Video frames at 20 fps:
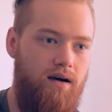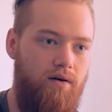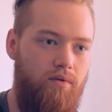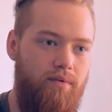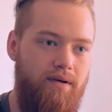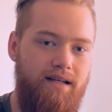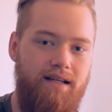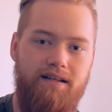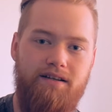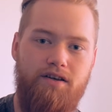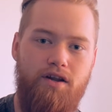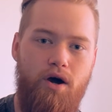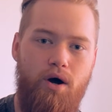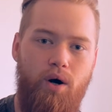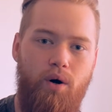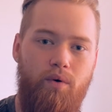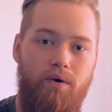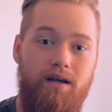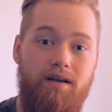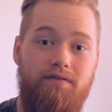We didn't
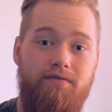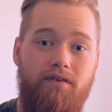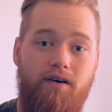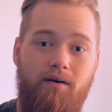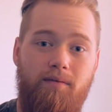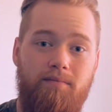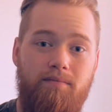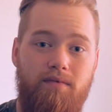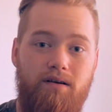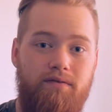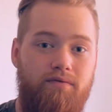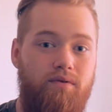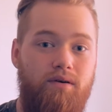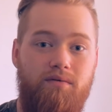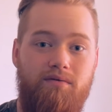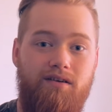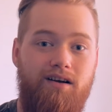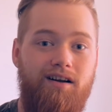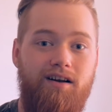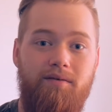know if we
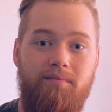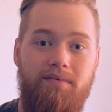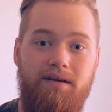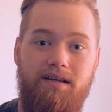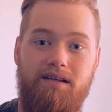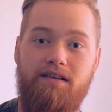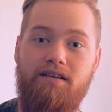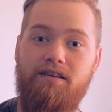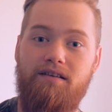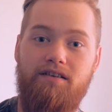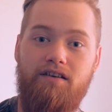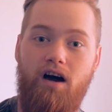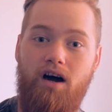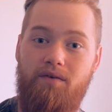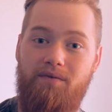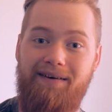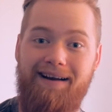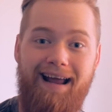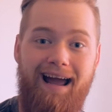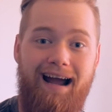were going to be
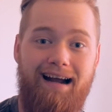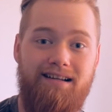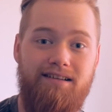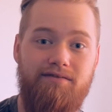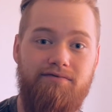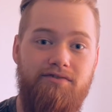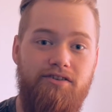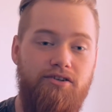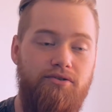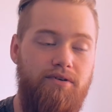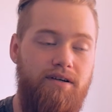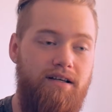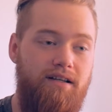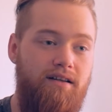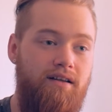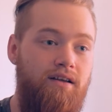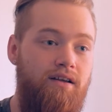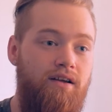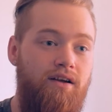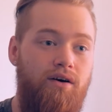non-reactive to it
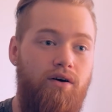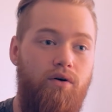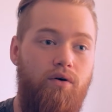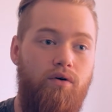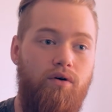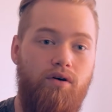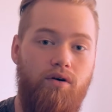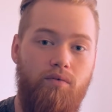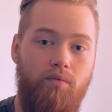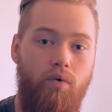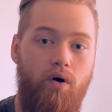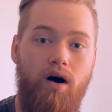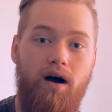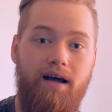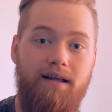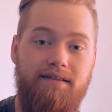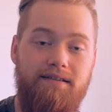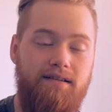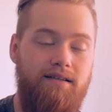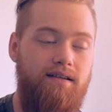or
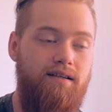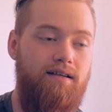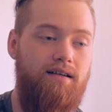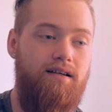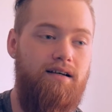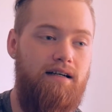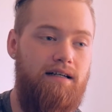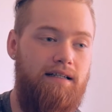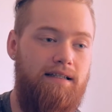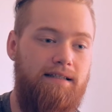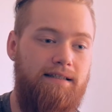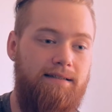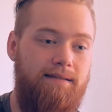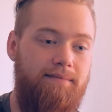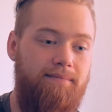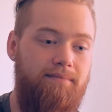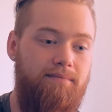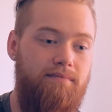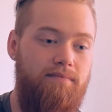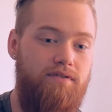what.
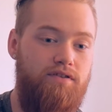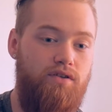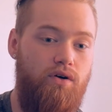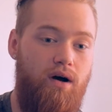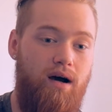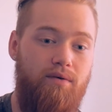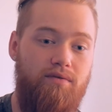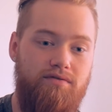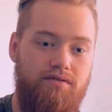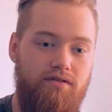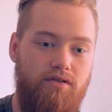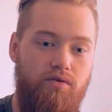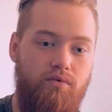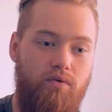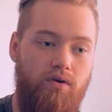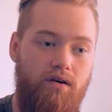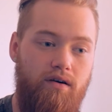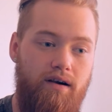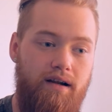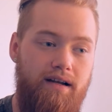So I was a little
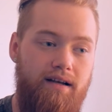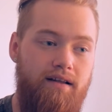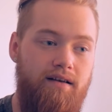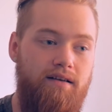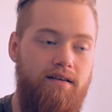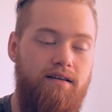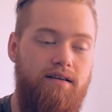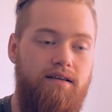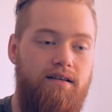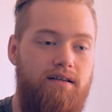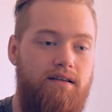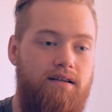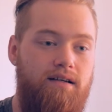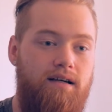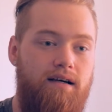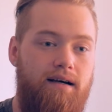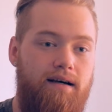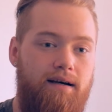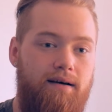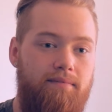worried
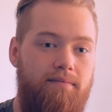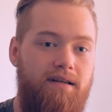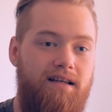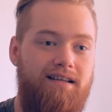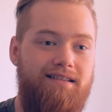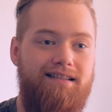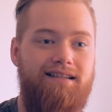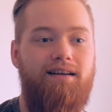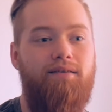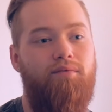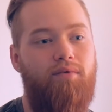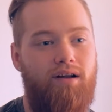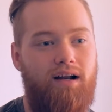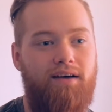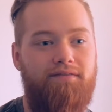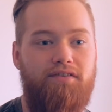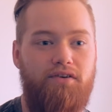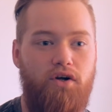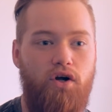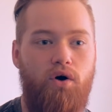because I didn't want to
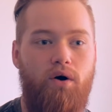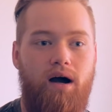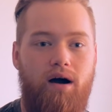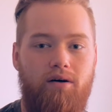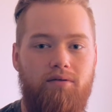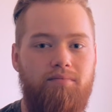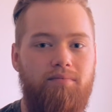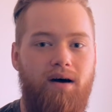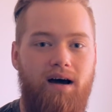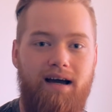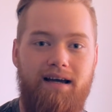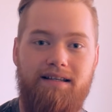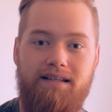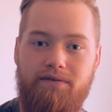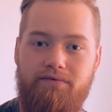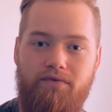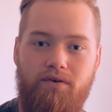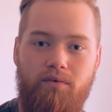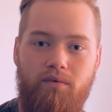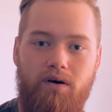have to go out and buy a
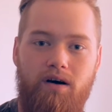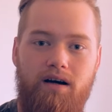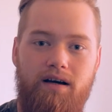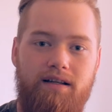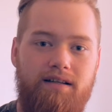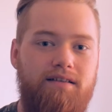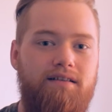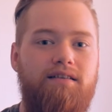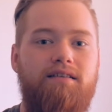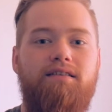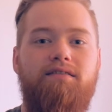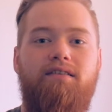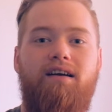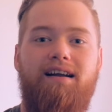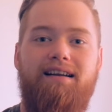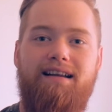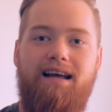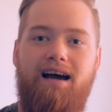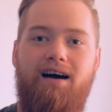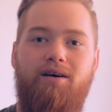different one
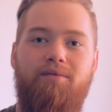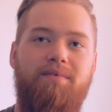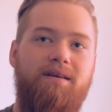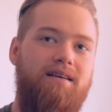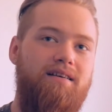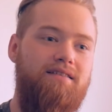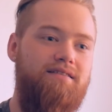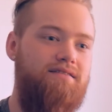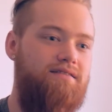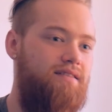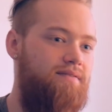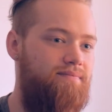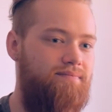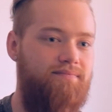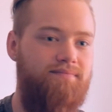right now, because